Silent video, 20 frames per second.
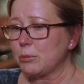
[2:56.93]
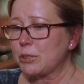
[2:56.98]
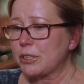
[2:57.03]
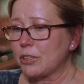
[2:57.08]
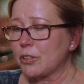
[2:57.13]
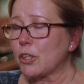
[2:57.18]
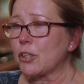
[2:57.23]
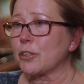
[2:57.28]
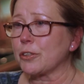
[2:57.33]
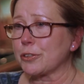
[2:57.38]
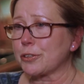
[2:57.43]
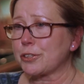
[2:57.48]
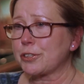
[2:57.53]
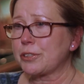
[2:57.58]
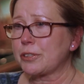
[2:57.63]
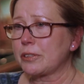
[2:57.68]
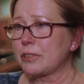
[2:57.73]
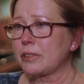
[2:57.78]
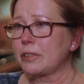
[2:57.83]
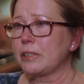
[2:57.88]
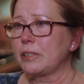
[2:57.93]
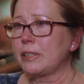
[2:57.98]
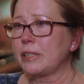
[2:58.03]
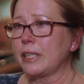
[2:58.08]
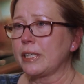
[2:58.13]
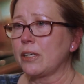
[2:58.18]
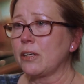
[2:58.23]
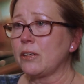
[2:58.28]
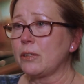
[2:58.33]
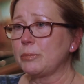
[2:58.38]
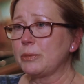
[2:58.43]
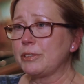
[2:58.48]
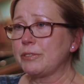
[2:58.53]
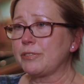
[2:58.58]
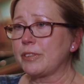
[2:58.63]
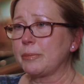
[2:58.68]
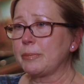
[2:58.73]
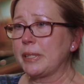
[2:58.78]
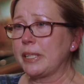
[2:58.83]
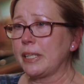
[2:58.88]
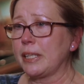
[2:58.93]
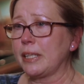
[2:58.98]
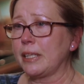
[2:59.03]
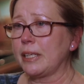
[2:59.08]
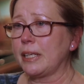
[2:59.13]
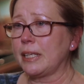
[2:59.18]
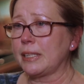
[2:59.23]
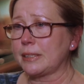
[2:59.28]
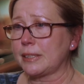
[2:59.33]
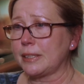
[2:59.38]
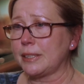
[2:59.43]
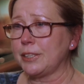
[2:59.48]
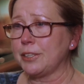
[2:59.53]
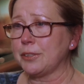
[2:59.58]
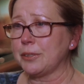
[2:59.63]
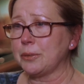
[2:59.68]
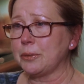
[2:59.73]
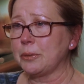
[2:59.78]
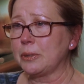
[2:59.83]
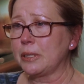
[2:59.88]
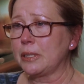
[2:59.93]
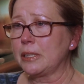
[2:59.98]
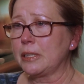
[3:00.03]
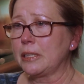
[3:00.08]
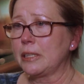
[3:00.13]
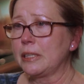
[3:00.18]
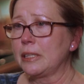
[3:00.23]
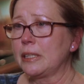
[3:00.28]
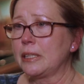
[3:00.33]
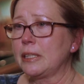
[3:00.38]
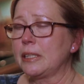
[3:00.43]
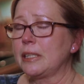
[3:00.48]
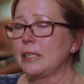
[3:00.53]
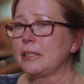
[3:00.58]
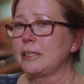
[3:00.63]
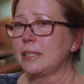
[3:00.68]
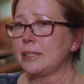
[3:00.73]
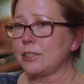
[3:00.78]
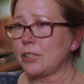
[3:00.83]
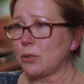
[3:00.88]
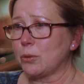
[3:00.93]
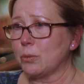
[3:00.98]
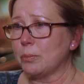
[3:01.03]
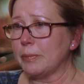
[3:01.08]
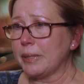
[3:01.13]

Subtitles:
was a nurse that called me from the ICU that told